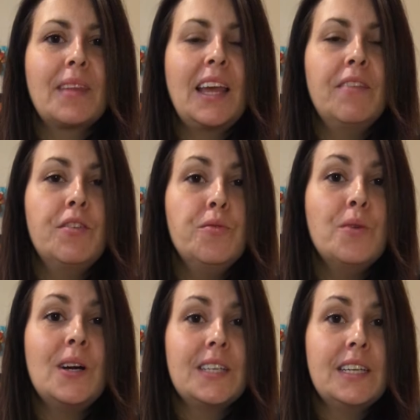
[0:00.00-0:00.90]
if you
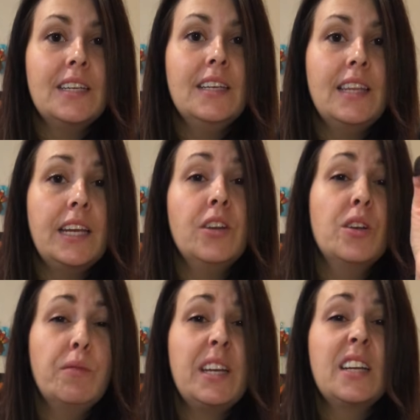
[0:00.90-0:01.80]
wanted, then you
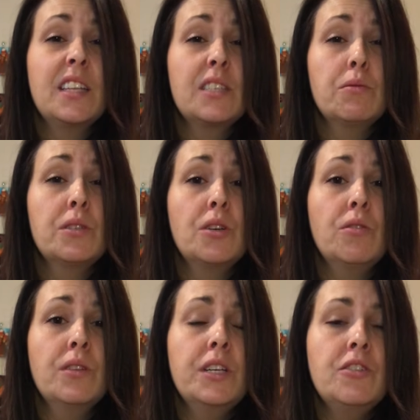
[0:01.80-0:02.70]
could wait till this was
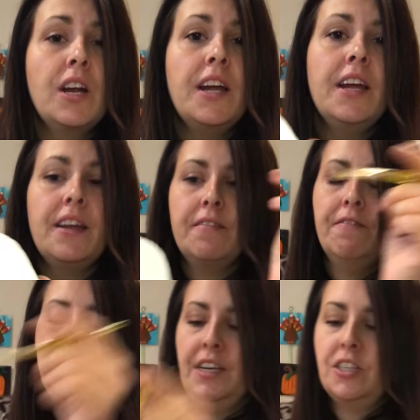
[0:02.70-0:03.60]
totally dry and
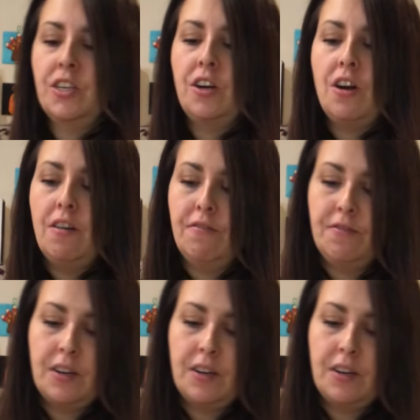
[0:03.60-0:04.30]
finish it off